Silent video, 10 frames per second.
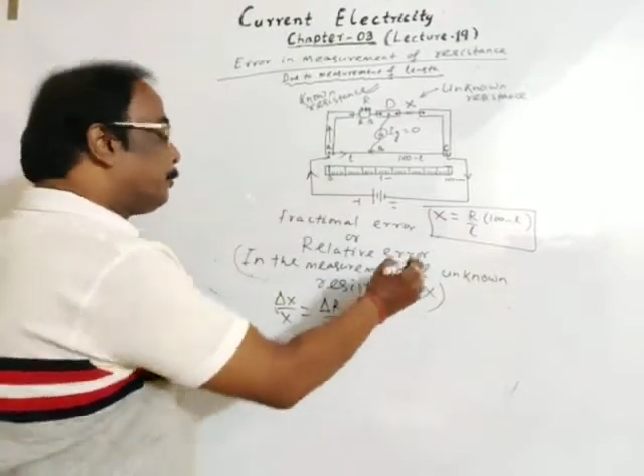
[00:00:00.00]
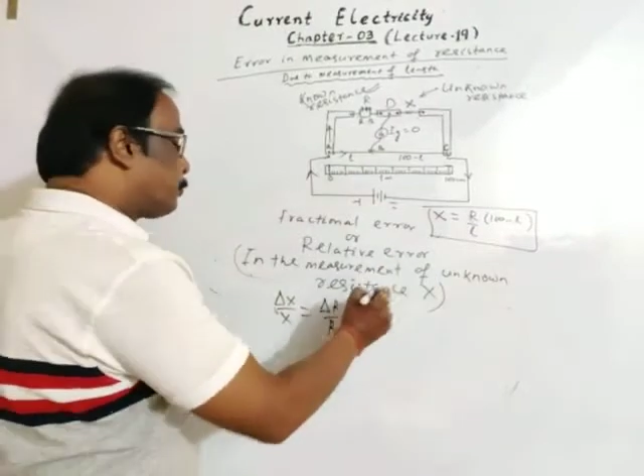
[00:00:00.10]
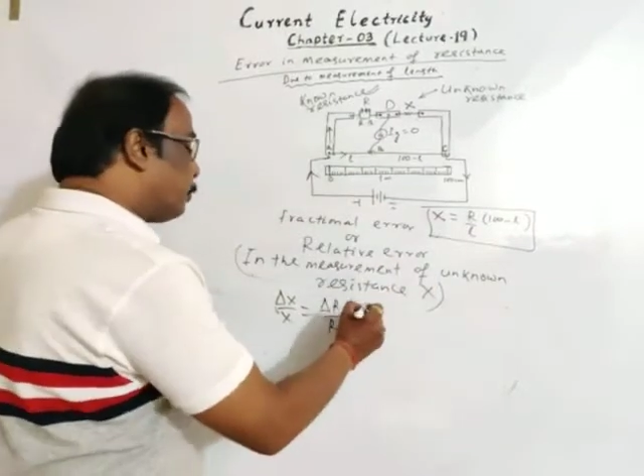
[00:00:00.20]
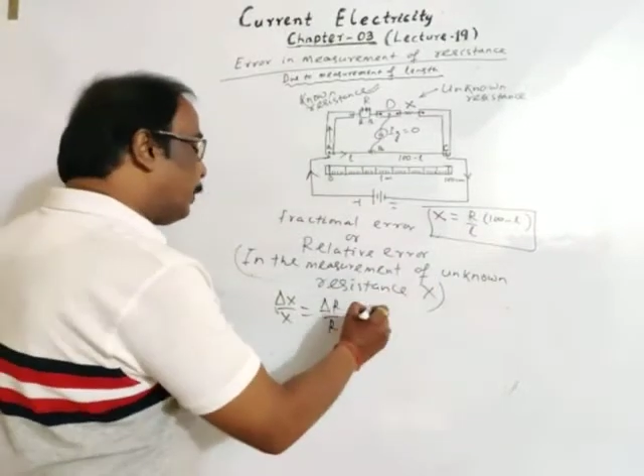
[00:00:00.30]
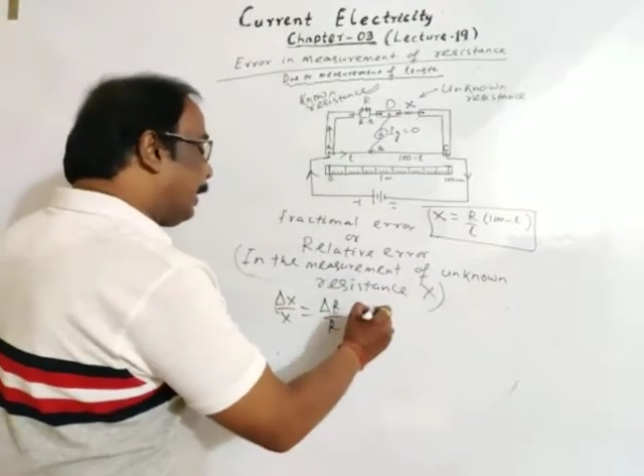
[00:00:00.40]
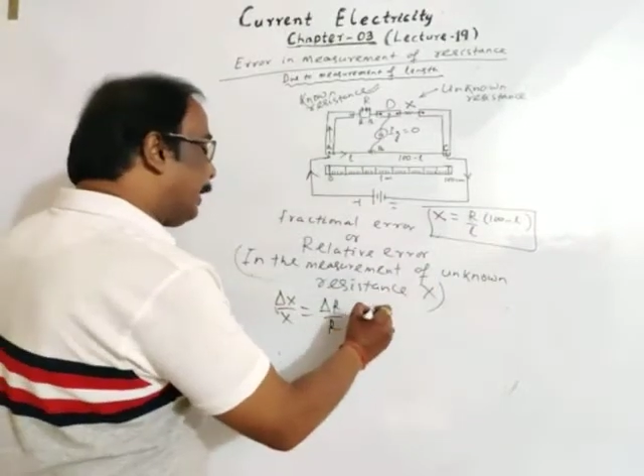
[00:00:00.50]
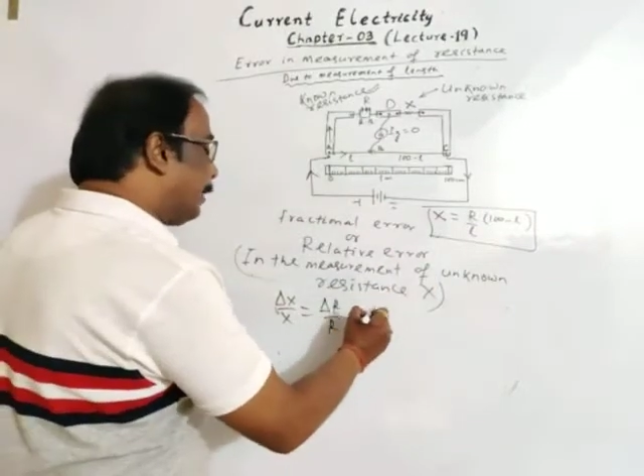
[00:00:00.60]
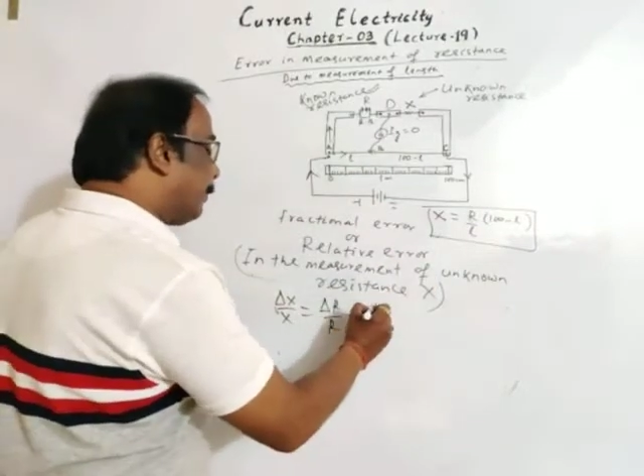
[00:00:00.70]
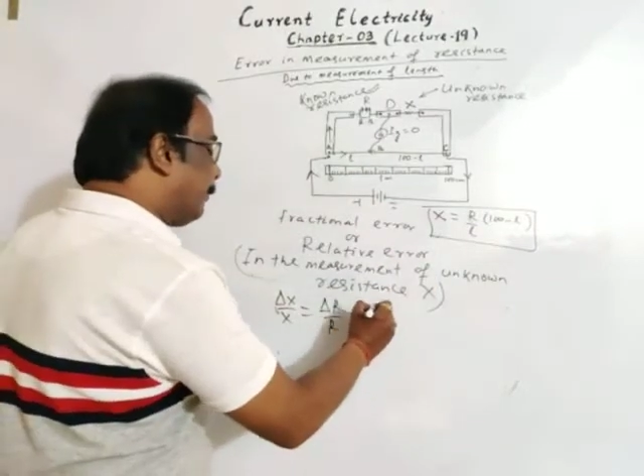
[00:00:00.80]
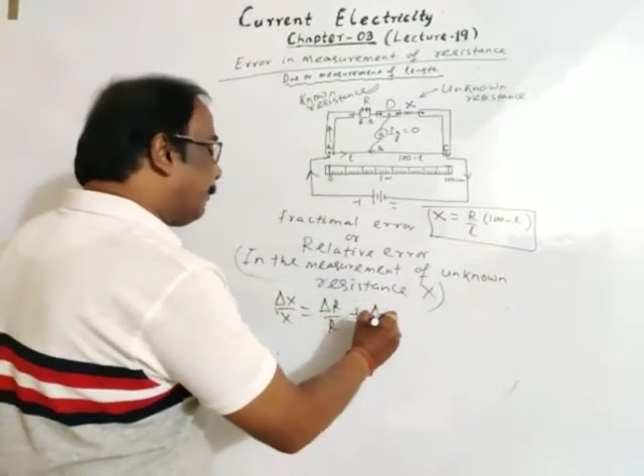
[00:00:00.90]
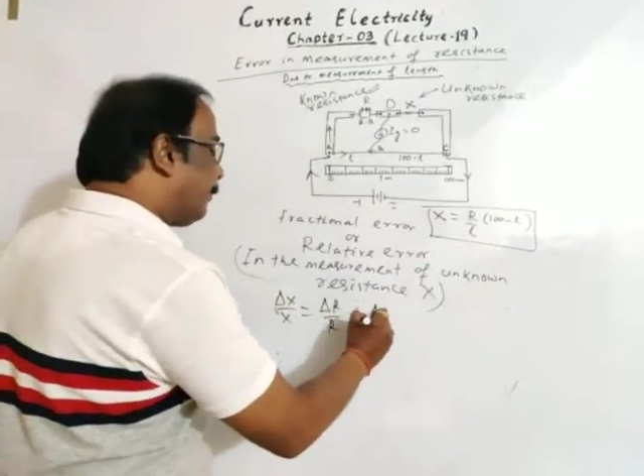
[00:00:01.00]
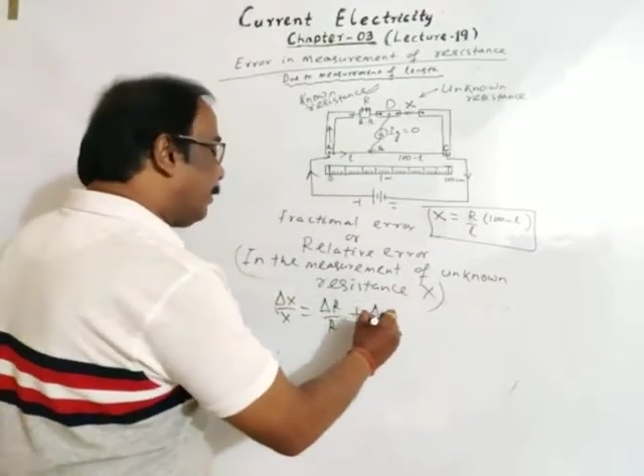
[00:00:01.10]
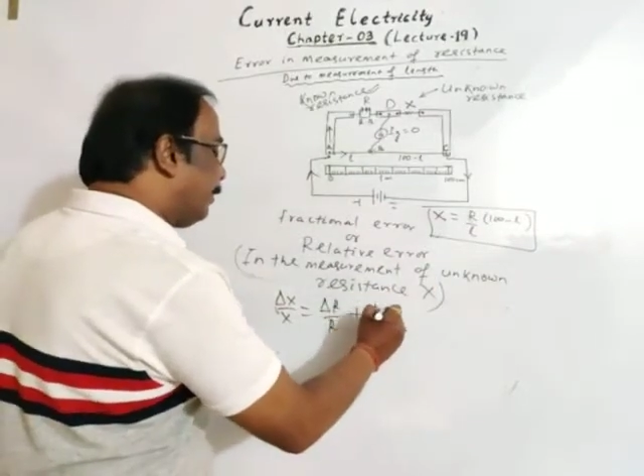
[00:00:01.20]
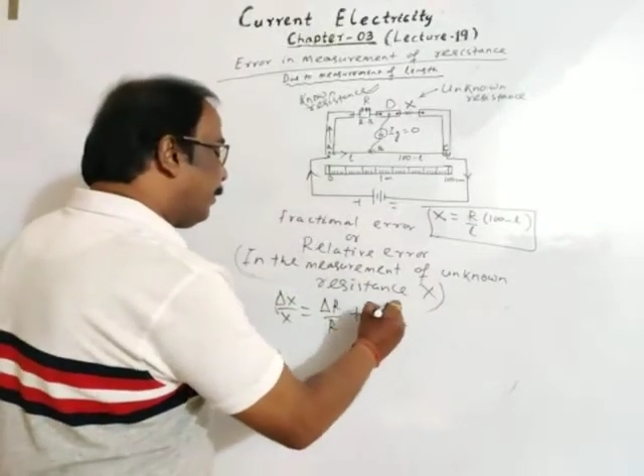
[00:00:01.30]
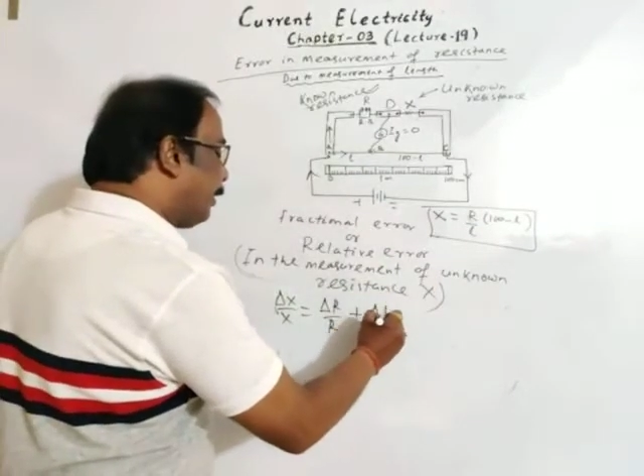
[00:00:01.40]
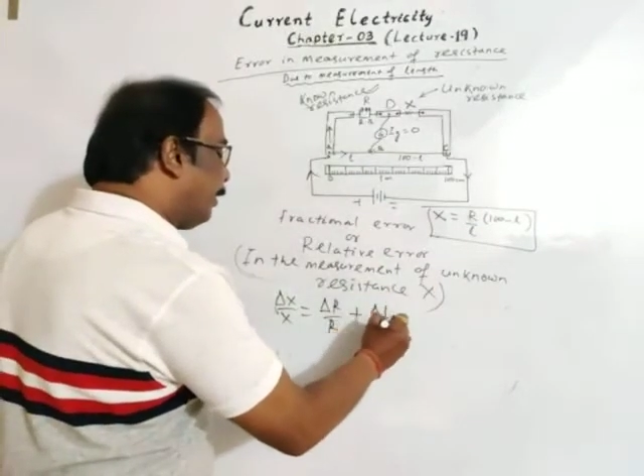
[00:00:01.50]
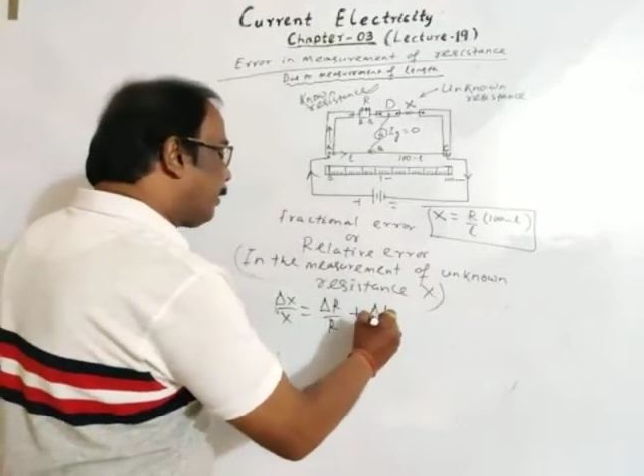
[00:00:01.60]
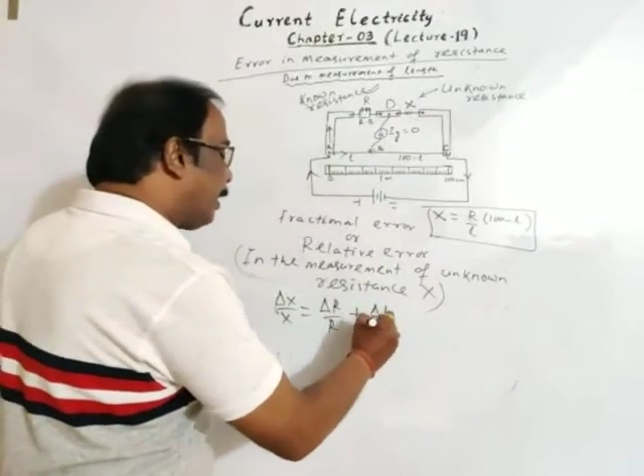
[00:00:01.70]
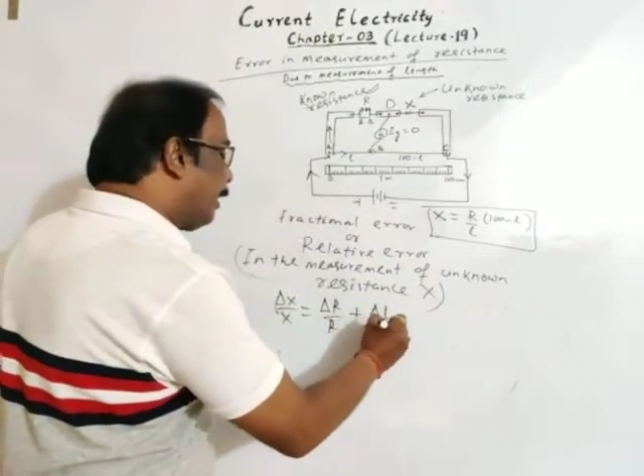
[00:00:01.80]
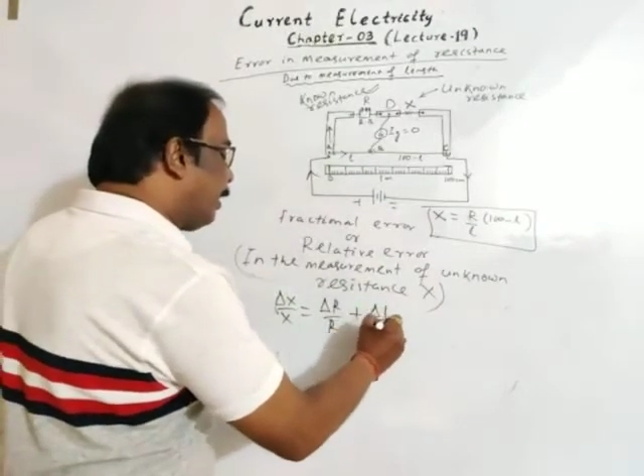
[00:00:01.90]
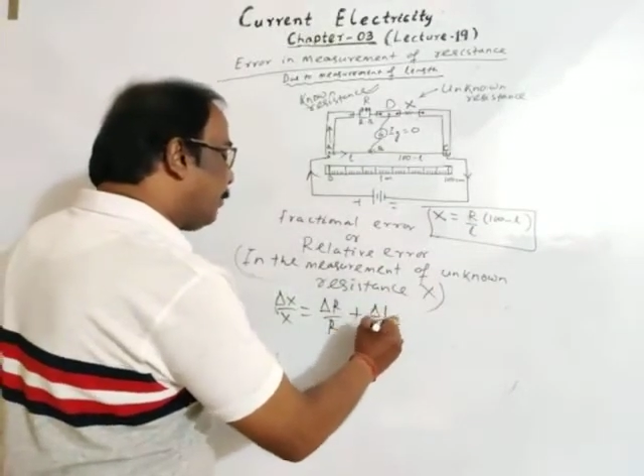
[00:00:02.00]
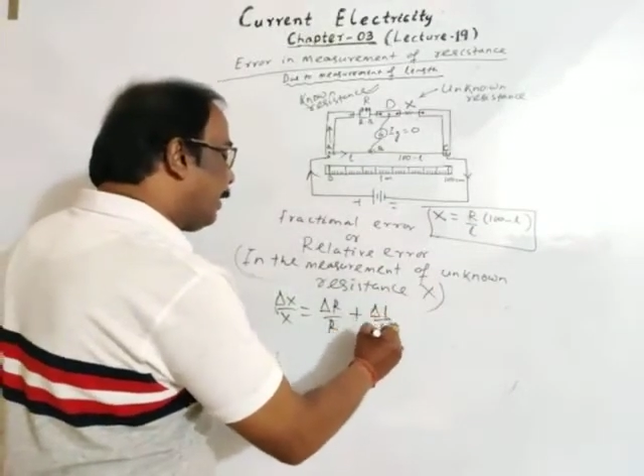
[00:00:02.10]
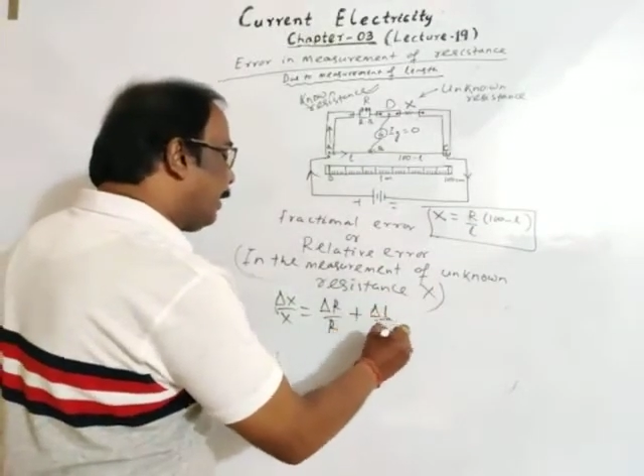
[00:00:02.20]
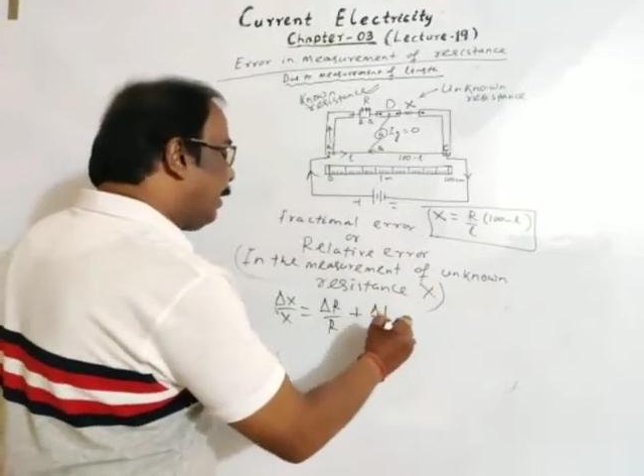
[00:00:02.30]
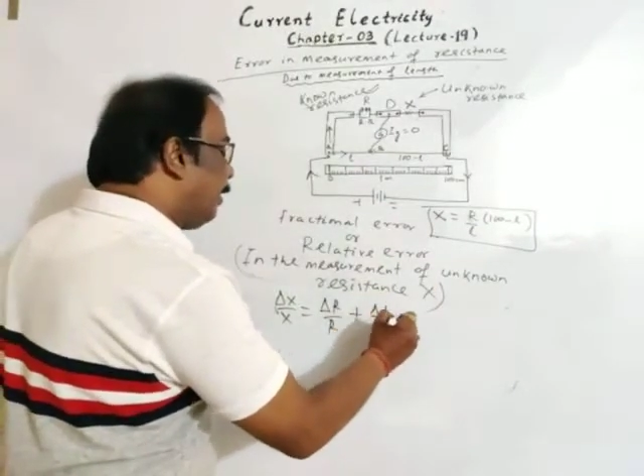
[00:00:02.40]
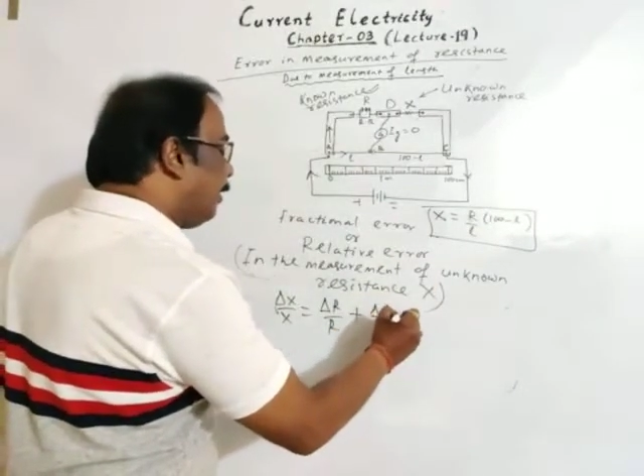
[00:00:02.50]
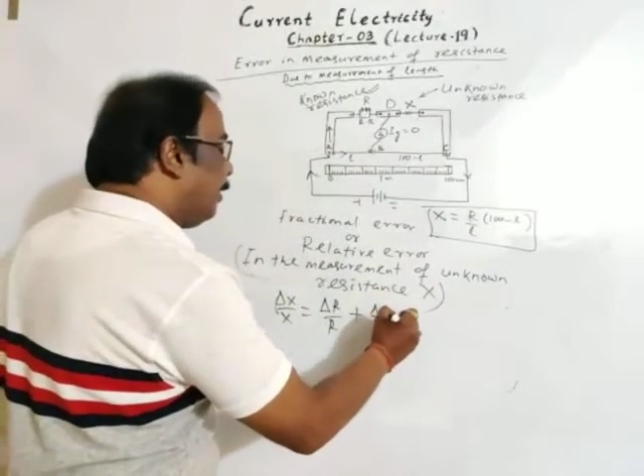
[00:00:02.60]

So again, delta L by L